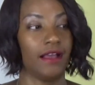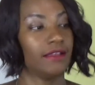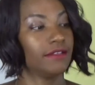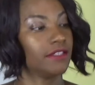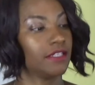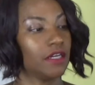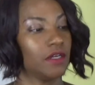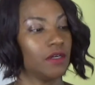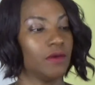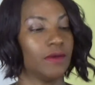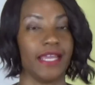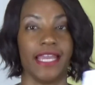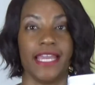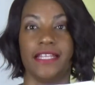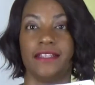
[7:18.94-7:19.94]
So
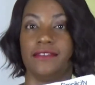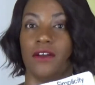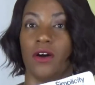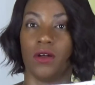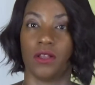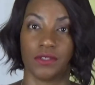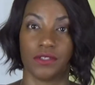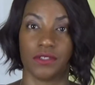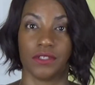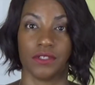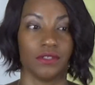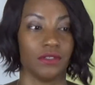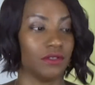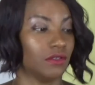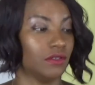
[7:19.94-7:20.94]
it
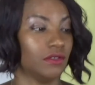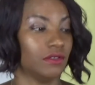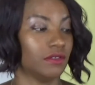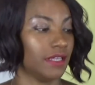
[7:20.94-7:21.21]
also